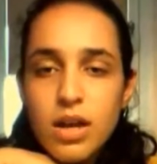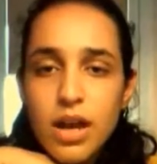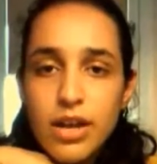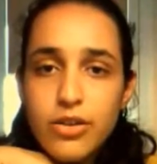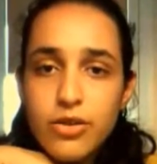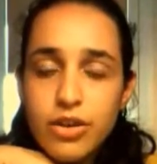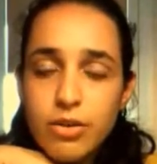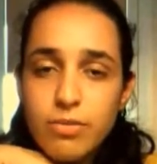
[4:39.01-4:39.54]

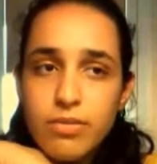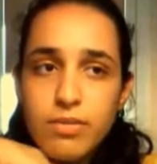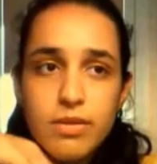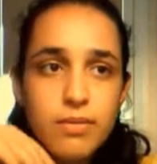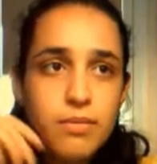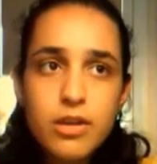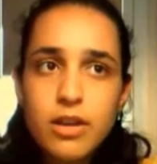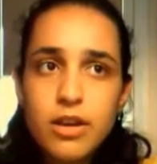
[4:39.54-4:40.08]
and
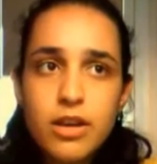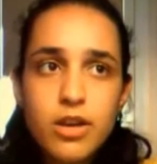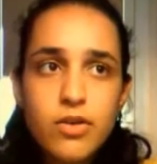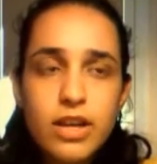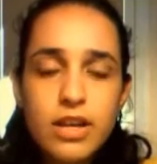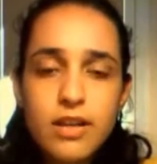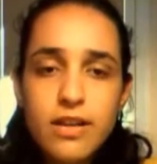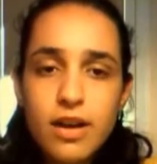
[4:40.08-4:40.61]
you
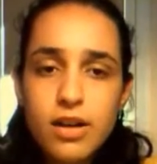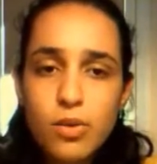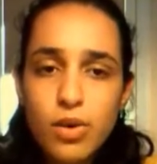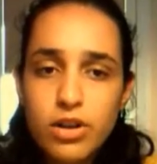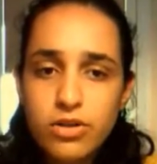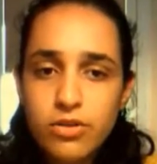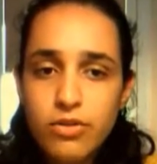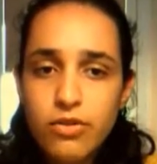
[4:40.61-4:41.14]
can tell it
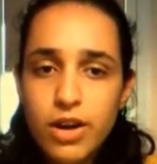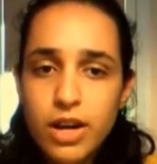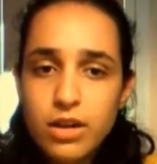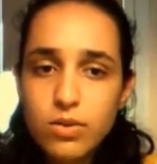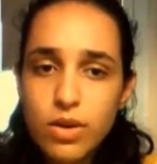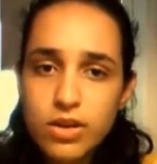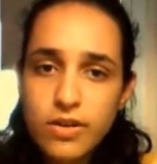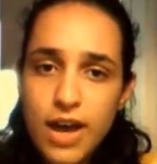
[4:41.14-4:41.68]
what you've read,
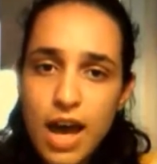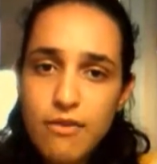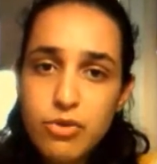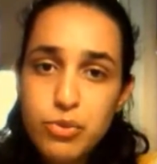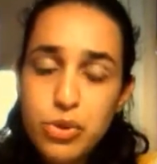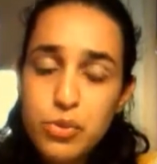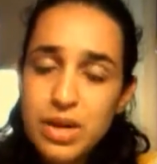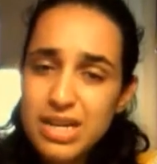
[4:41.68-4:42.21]
what you haven't
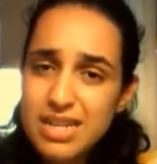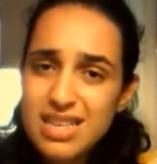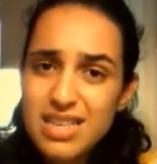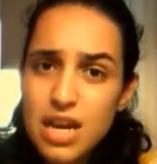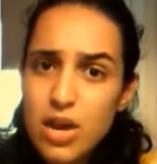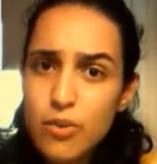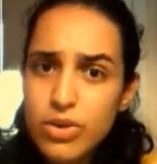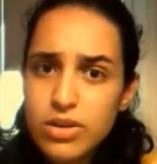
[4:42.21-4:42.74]
read, what it's
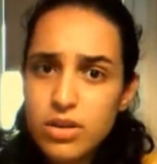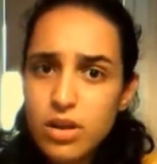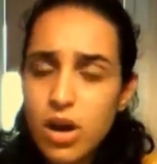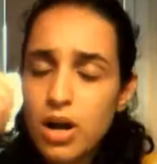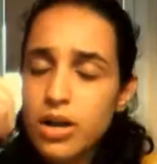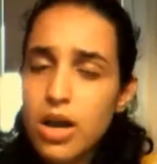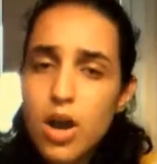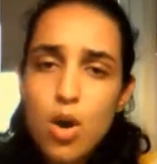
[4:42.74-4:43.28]
signed, what's not,